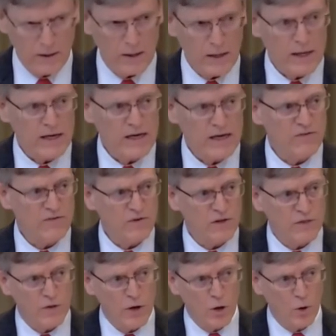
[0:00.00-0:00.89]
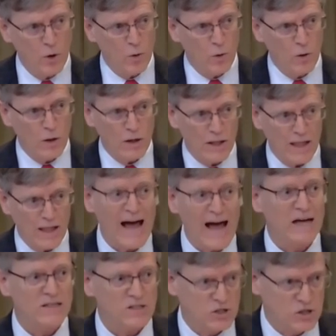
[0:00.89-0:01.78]
even though
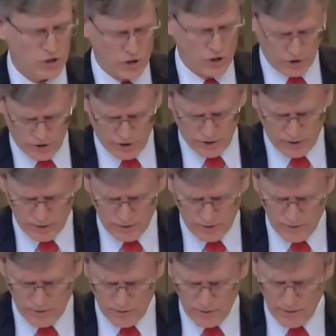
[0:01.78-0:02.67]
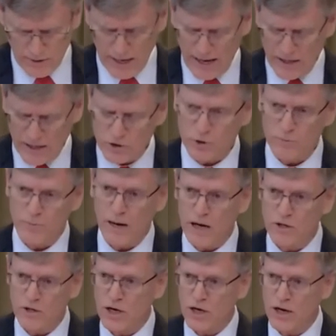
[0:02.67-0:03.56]
last year
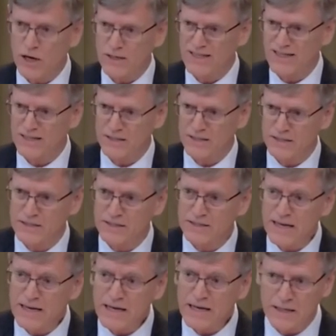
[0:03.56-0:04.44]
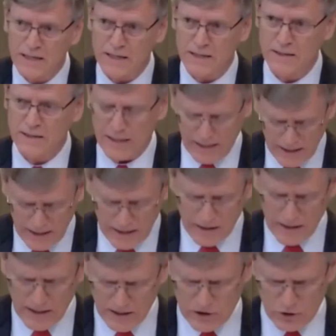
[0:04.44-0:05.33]
Azerbaijan conceded in
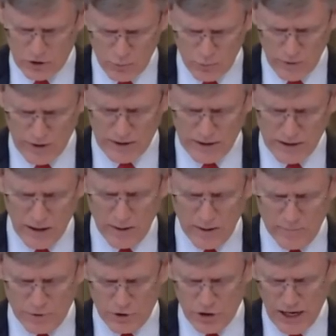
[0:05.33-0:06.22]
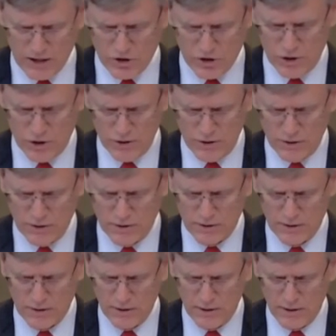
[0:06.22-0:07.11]
its written
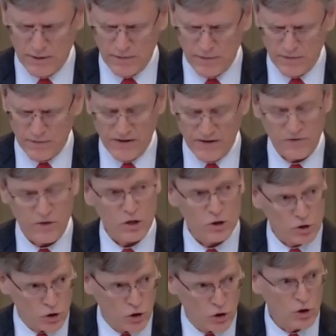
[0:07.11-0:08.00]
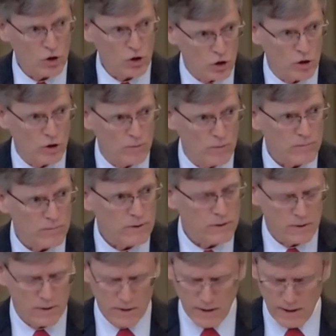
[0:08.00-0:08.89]
objections that the term
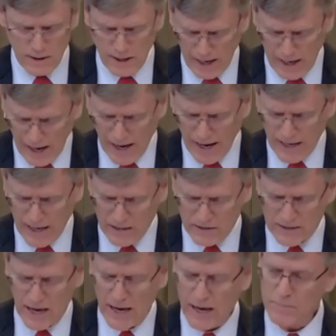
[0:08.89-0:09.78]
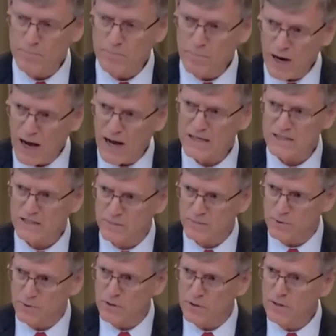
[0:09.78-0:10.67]
has a
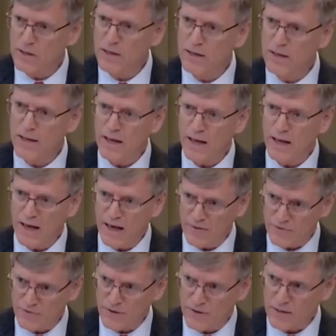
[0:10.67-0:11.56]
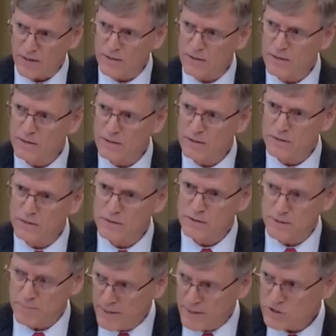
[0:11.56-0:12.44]
possible ethnic
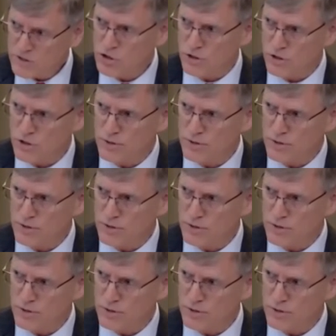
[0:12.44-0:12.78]
dimension.